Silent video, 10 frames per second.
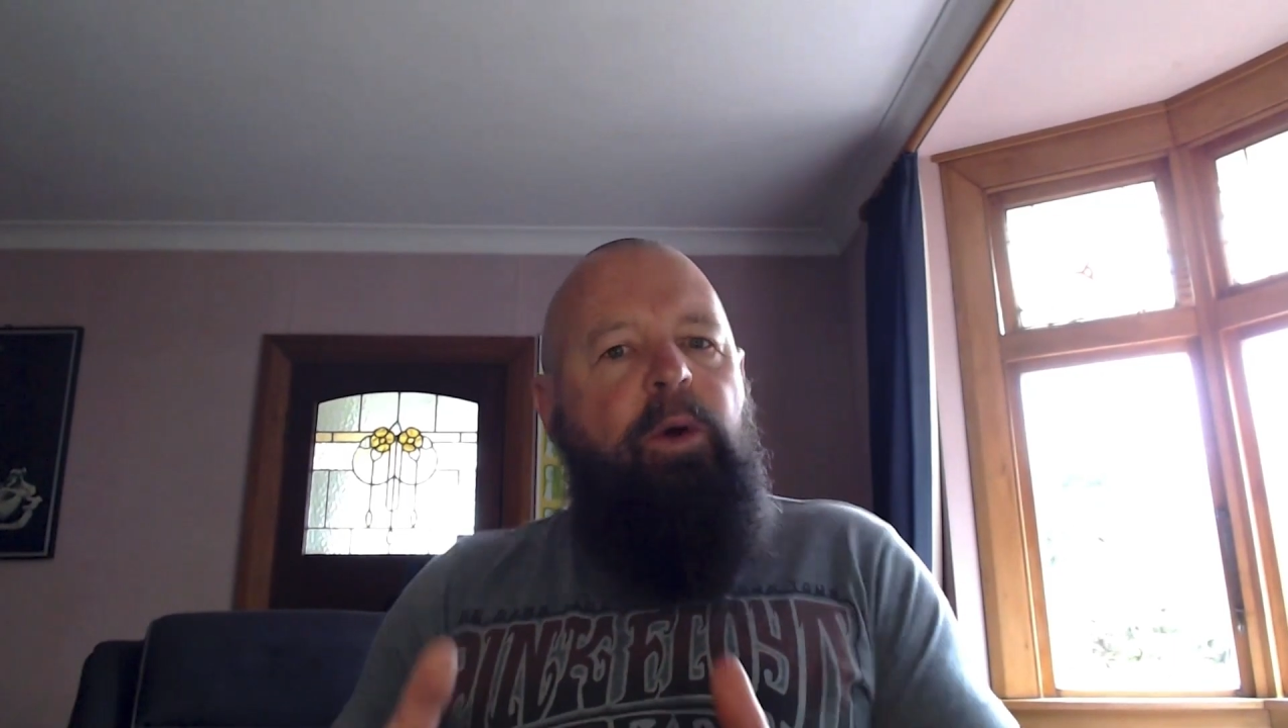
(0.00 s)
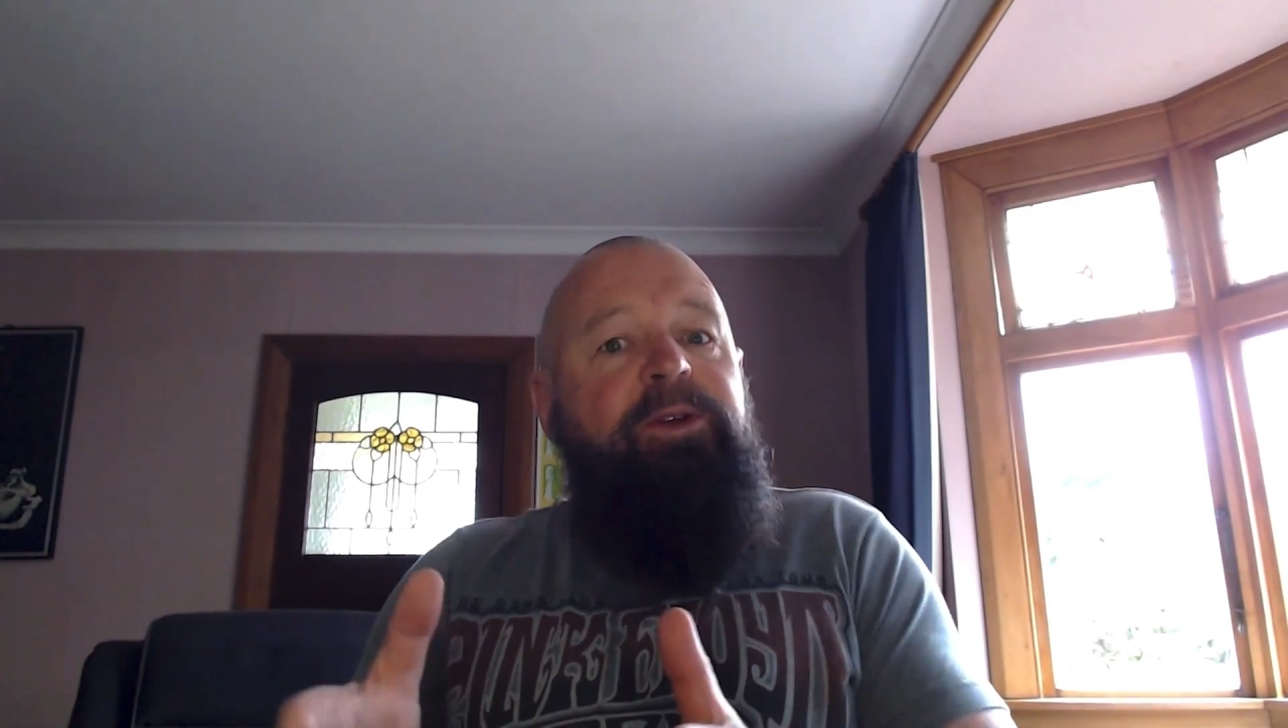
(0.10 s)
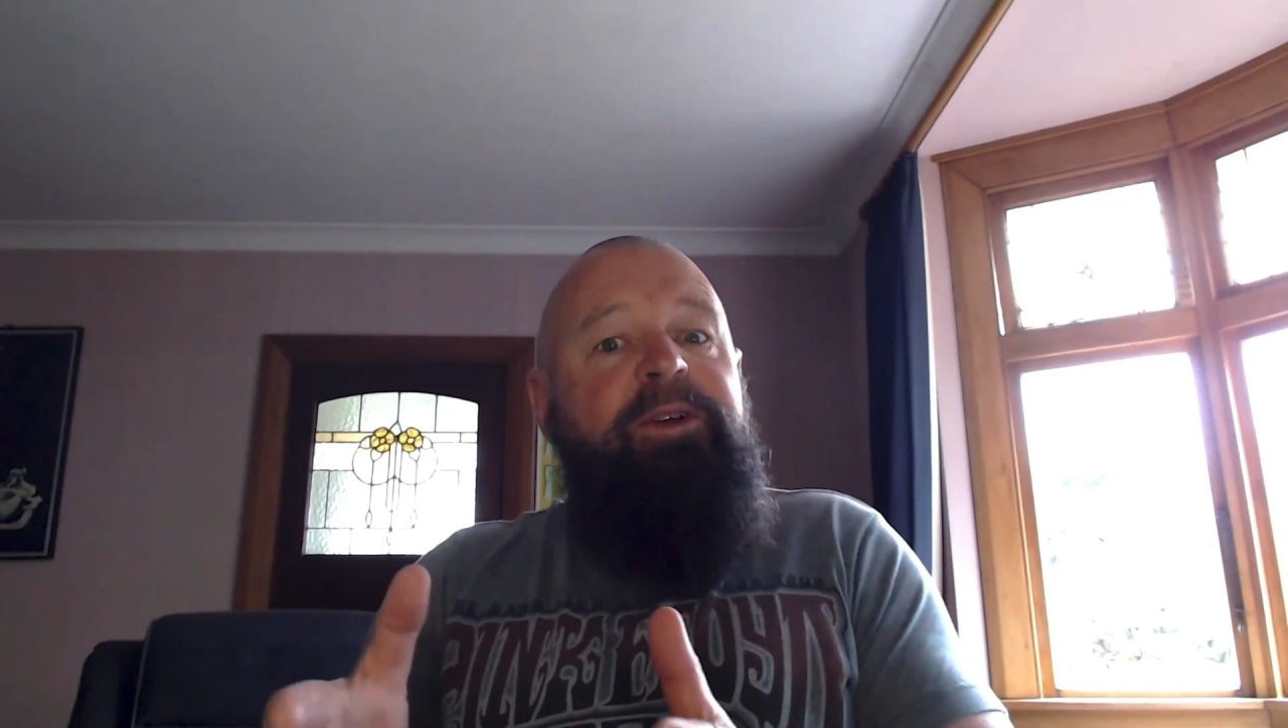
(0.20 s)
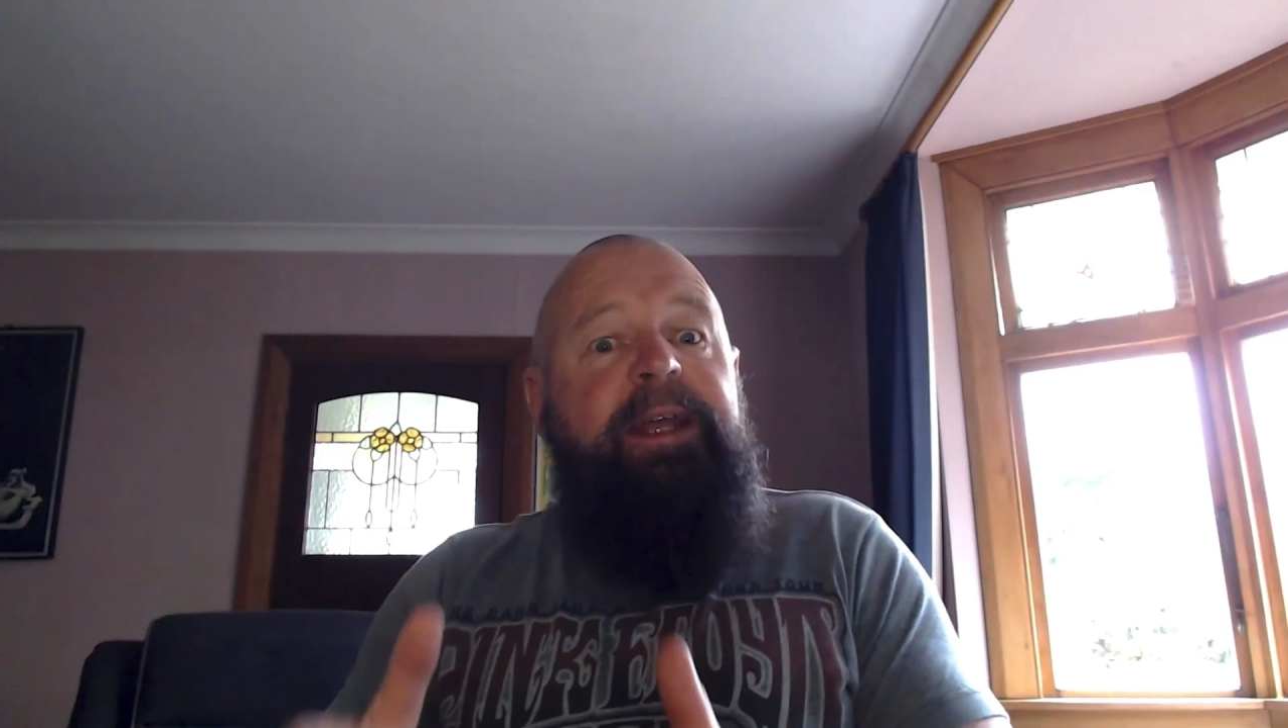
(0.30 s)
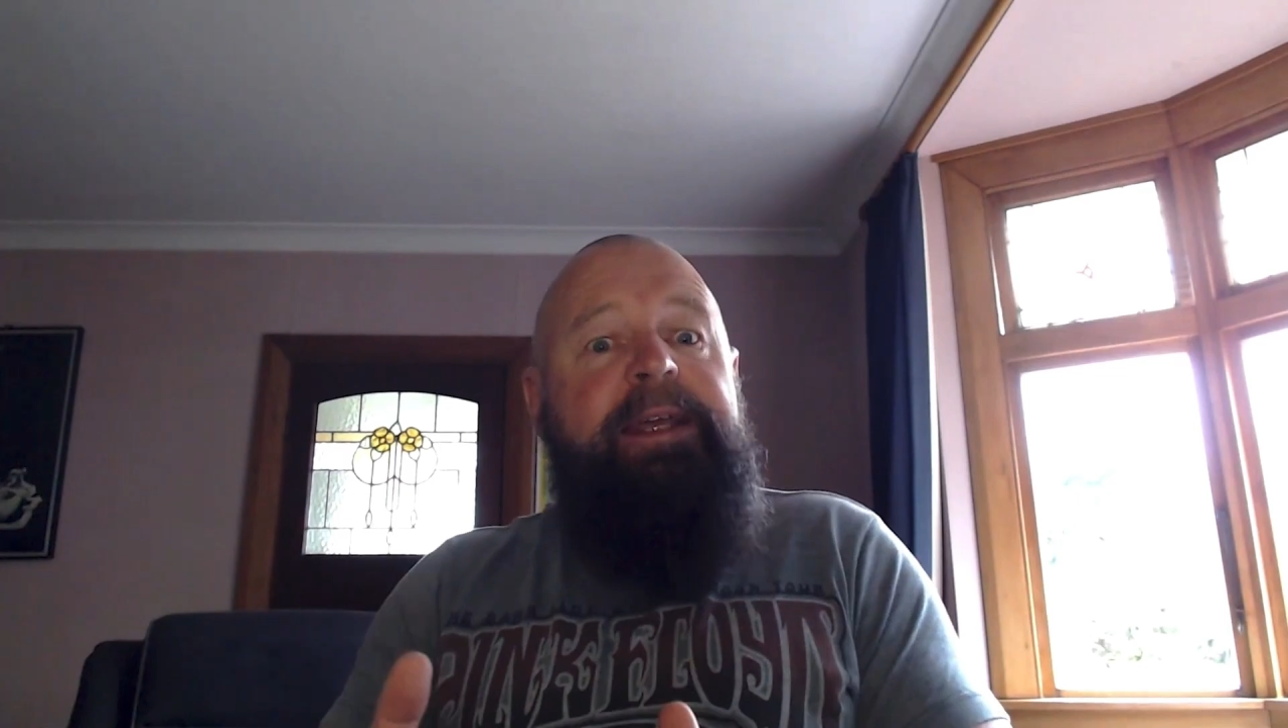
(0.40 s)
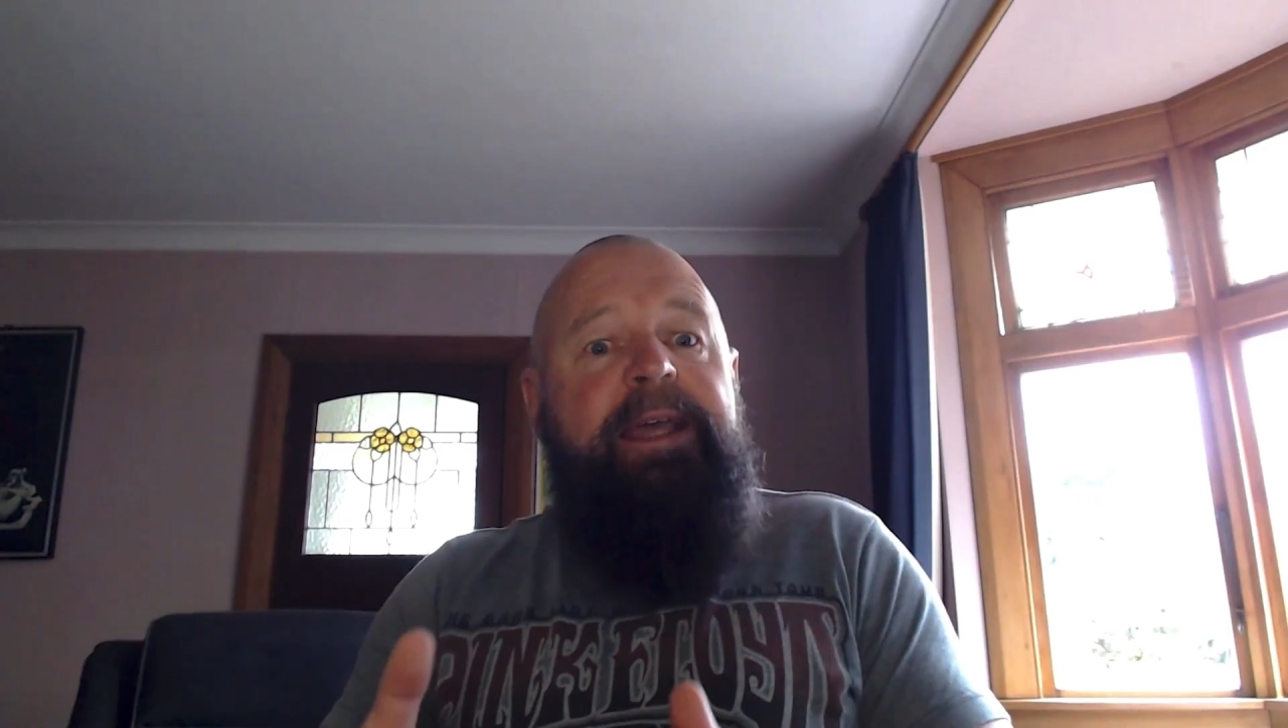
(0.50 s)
unique